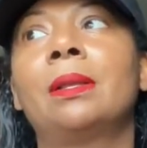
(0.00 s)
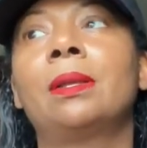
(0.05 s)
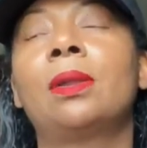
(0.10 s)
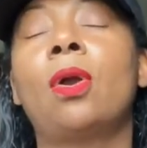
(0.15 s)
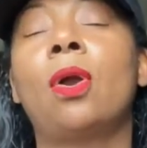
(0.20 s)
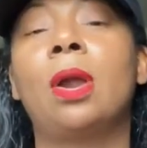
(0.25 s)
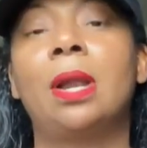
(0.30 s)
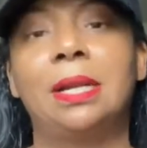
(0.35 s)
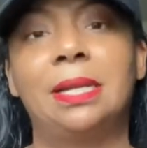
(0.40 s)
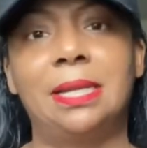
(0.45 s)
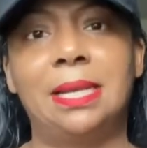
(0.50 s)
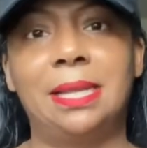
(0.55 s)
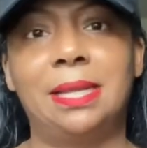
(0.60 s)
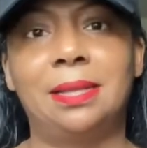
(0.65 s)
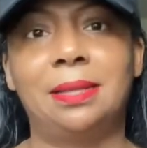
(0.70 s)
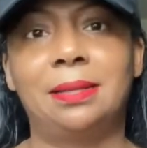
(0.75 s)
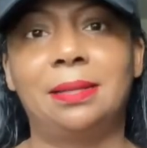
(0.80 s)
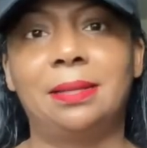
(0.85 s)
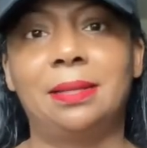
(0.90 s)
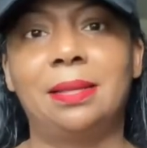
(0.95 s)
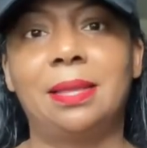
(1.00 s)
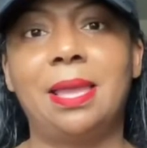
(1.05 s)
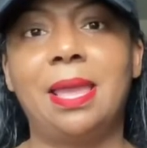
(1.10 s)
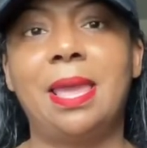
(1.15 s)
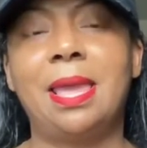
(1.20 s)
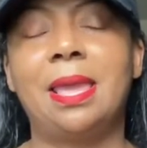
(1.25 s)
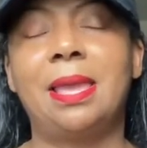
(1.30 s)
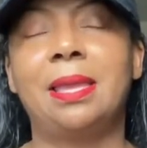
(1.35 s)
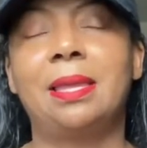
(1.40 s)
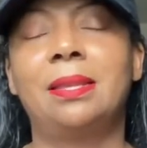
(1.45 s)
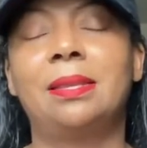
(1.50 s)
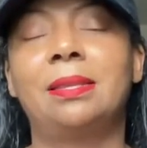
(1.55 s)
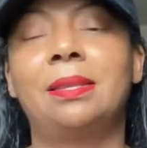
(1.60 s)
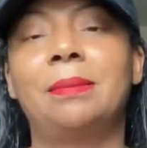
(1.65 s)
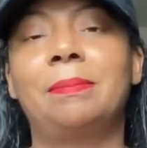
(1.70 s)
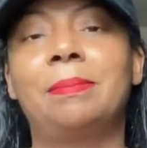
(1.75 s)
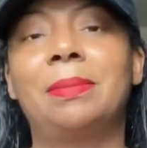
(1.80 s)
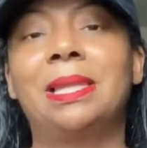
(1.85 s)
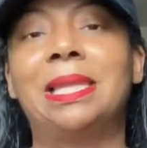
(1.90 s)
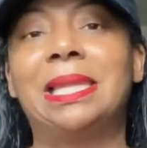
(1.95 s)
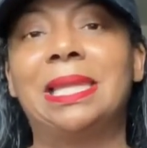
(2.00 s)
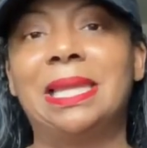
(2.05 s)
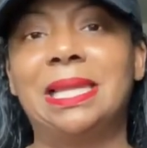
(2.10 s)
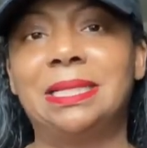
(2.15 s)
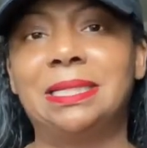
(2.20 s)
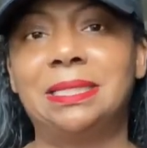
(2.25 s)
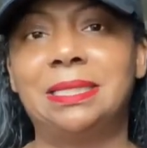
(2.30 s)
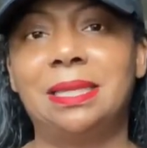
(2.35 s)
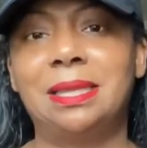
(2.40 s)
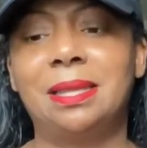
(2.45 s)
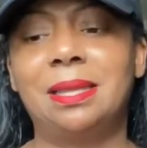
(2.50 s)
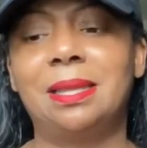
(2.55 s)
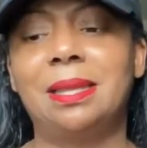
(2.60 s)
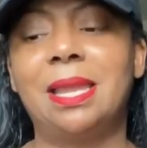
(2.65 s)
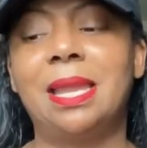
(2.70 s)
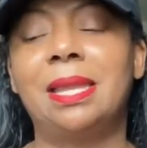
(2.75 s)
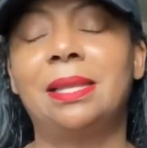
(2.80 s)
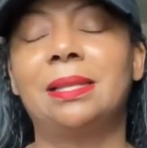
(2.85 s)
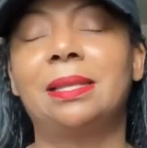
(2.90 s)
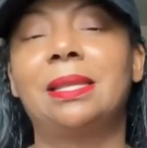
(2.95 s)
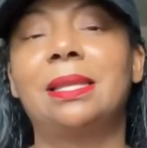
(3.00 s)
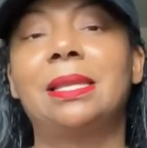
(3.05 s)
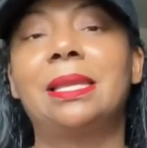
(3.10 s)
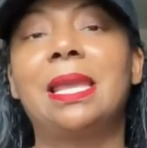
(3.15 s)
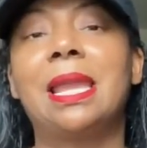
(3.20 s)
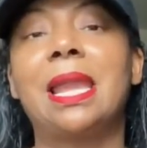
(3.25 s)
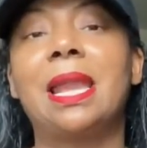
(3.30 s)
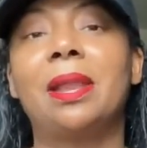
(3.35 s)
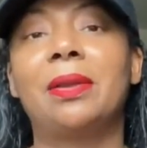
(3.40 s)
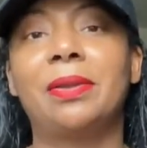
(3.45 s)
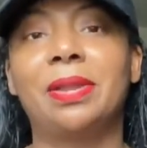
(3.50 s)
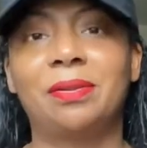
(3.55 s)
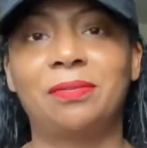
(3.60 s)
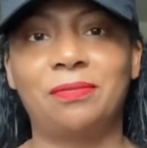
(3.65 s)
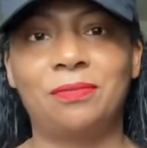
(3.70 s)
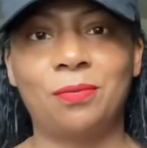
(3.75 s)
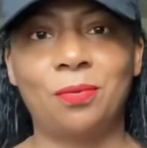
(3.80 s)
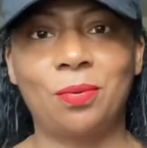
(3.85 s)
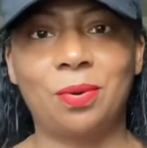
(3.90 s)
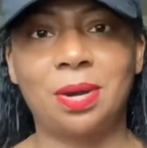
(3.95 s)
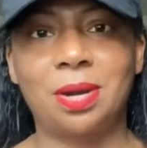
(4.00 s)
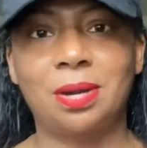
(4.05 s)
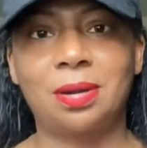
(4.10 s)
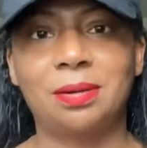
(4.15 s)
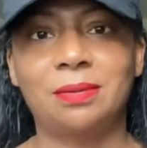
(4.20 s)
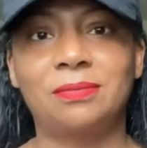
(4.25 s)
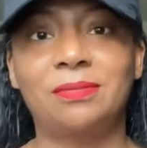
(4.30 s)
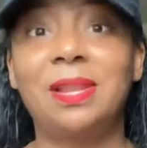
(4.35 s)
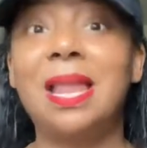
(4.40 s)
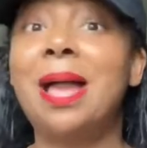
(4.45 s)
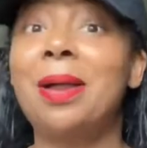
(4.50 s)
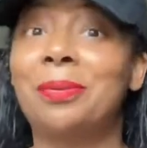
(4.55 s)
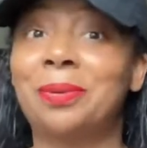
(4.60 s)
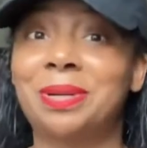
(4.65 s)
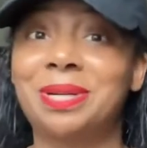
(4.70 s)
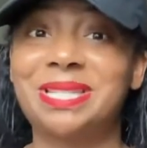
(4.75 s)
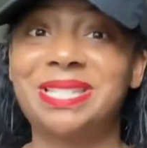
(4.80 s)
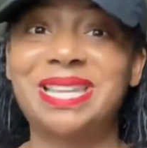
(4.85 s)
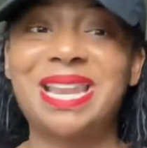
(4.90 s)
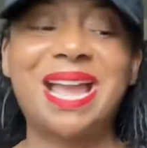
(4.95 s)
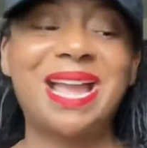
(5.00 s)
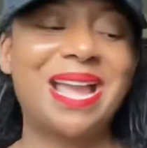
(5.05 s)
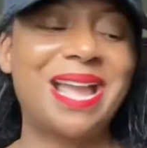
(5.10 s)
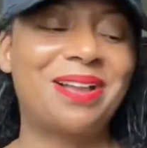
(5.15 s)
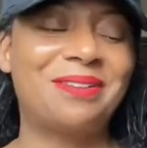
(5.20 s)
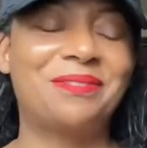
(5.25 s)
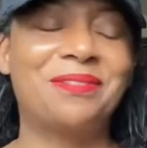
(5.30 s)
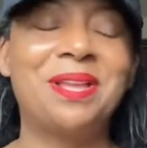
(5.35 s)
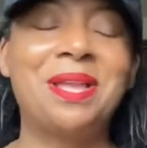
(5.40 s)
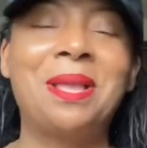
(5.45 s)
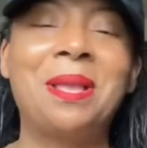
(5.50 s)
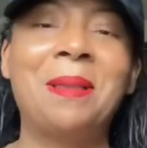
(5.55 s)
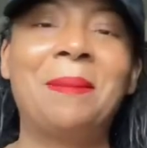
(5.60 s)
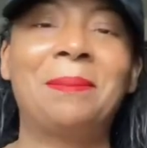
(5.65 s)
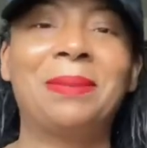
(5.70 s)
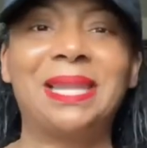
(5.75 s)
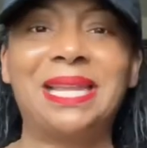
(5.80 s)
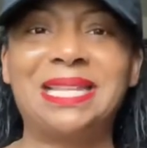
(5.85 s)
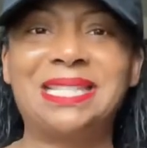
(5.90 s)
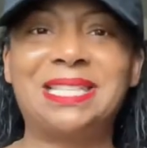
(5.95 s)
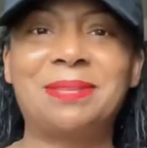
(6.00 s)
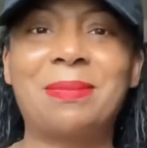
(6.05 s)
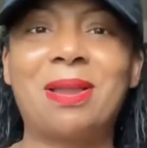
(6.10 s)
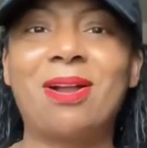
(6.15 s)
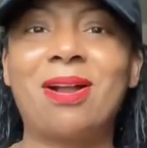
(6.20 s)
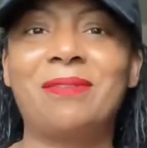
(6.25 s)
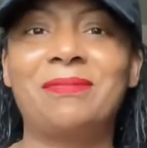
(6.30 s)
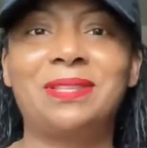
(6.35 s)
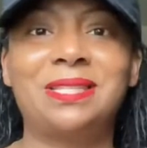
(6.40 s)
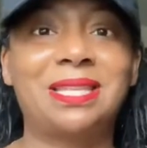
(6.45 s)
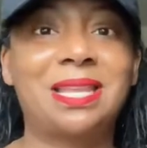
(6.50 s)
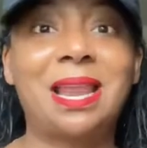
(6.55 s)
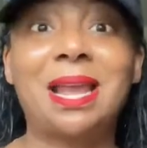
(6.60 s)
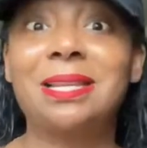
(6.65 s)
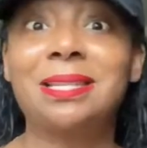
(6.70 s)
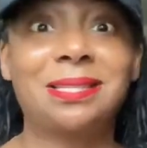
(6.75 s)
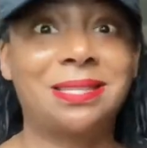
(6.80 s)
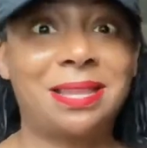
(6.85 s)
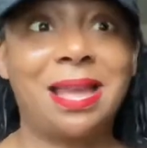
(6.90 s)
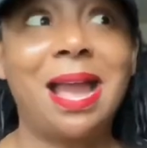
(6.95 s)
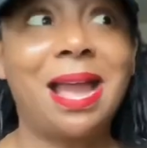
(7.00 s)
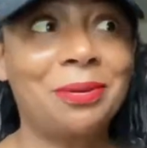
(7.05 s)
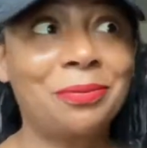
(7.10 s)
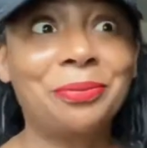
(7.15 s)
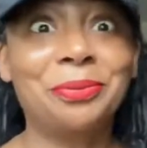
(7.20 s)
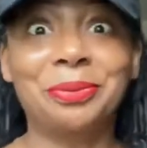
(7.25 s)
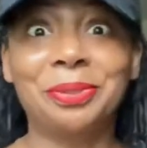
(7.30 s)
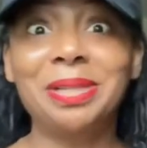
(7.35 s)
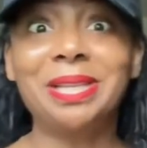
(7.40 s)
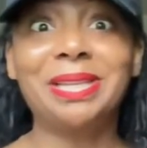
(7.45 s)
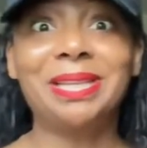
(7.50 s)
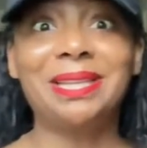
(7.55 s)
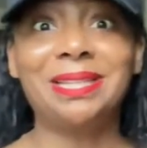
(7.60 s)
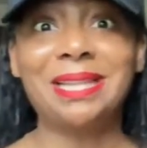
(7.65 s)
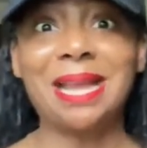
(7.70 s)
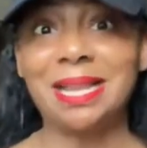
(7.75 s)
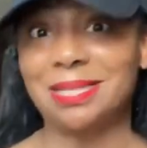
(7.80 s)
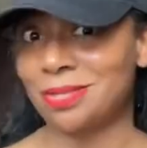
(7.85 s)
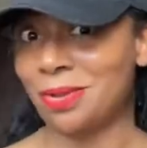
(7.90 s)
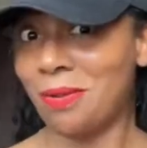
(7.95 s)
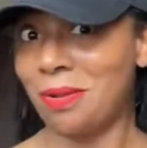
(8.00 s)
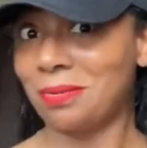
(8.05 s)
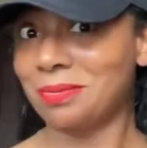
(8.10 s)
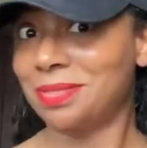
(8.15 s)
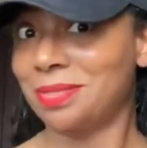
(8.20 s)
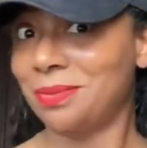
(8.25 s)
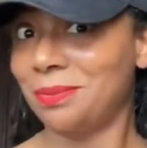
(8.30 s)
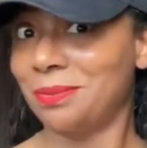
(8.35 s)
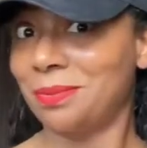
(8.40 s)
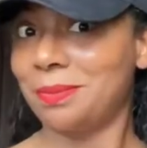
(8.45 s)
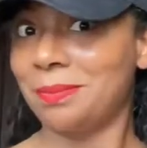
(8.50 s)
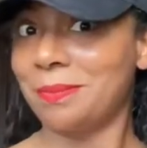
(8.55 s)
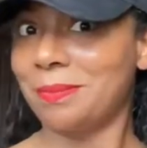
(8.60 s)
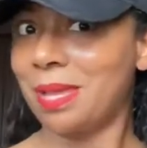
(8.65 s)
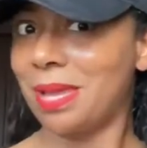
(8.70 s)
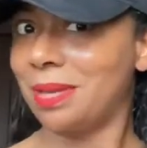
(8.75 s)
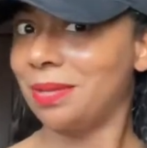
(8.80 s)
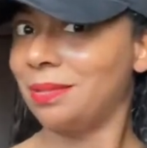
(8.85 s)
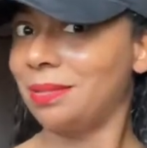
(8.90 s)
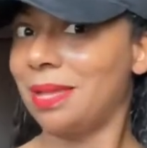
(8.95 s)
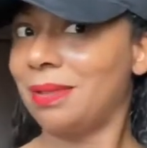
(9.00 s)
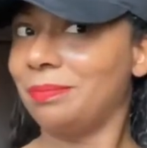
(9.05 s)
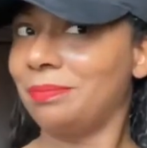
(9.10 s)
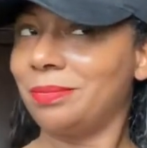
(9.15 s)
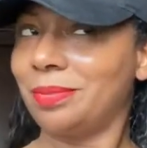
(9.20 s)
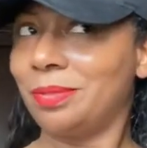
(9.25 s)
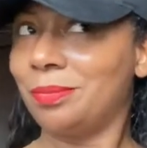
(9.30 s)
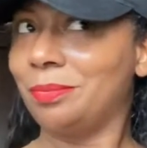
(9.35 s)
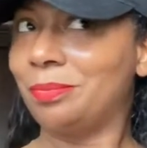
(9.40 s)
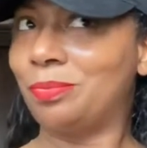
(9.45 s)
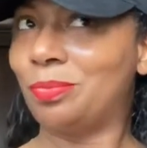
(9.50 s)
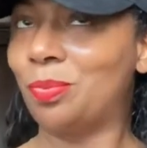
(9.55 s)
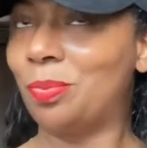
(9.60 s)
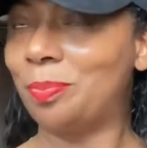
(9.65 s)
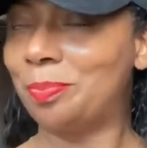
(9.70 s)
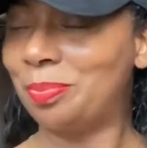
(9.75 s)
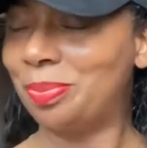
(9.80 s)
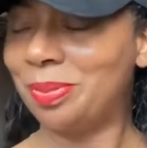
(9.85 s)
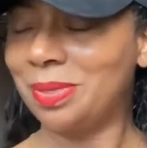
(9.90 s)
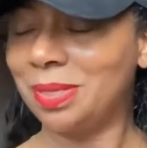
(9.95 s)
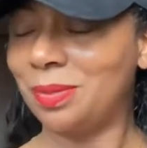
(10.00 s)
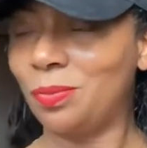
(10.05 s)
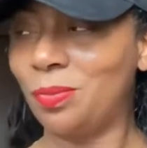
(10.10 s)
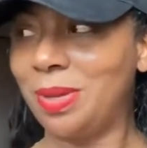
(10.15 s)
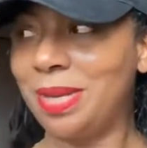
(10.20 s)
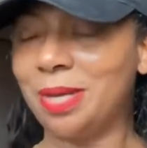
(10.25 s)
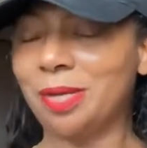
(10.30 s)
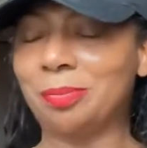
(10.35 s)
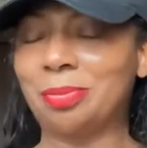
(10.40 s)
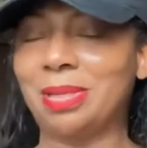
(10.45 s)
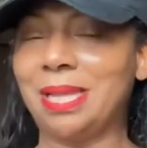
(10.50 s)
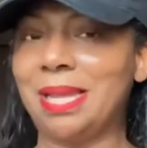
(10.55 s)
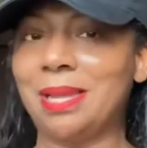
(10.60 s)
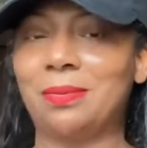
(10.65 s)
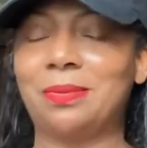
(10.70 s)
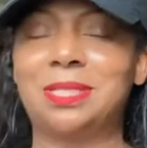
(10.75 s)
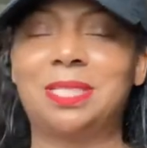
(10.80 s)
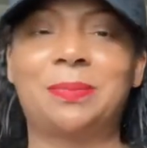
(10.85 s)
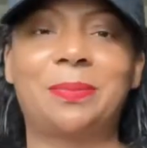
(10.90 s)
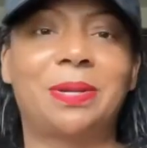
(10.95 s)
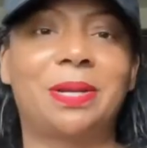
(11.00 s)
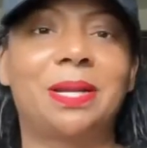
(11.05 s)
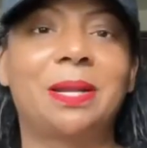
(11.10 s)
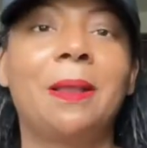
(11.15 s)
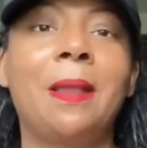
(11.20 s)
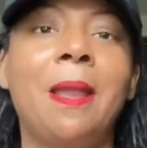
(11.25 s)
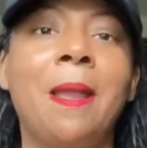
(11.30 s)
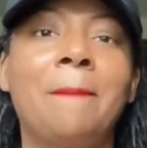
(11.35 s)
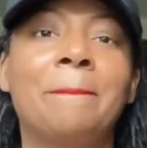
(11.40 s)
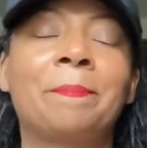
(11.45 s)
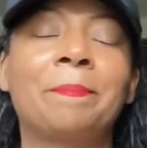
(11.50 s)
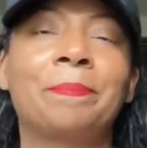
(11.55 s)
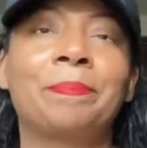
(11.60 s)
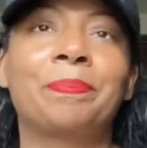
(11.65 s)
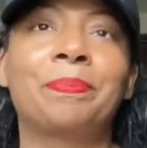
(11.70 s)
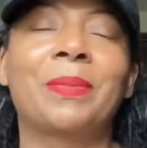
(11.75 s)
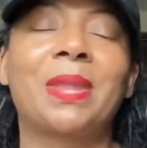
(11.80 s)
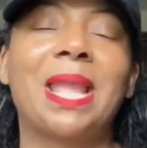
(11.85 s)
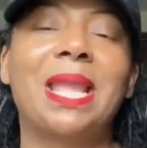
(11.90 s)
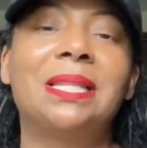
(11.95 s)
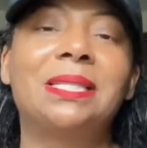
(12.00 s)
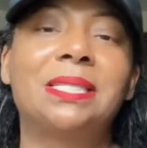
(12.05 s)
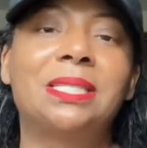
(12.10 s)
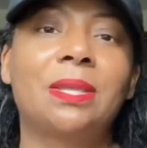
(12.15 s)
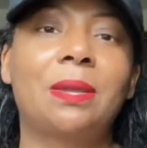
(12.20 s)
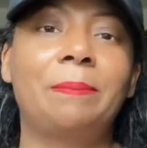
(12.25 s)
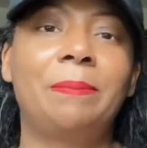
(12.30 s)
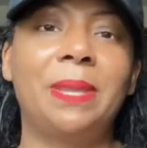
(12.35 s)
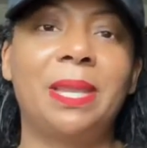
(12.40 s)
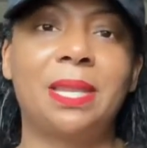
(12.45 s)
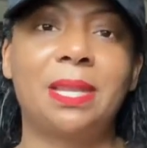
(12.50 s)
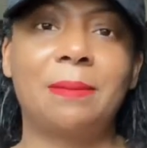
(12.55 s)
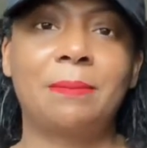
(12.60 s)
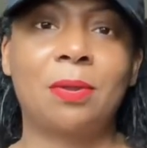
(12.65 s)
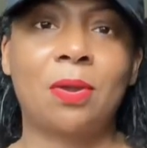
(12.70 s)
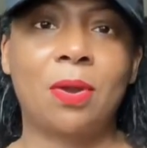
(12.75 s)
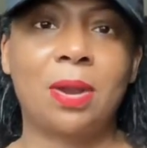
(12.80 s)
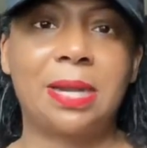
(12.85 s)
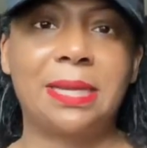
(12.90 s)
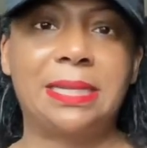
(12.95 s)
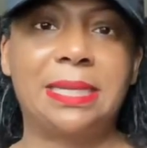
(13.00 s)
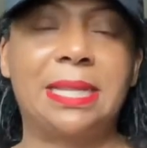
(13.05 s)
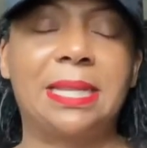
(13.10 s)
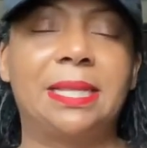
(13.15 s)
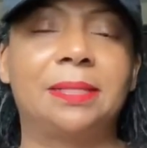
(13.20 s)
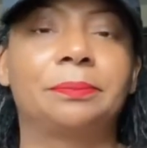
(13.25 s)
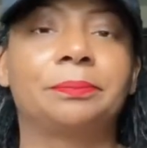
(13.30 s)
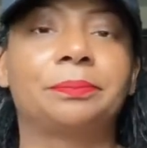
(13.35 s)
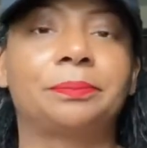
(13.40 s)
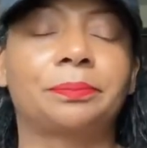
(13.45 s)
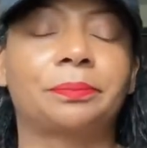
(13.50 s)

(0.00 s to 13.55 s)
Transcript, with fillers: gardening and planting and caring for flowers. And I have plants in my office that I just, I really, I talk to them. I'm kind of that little weird plant whisperer. And so I'm picking up gardening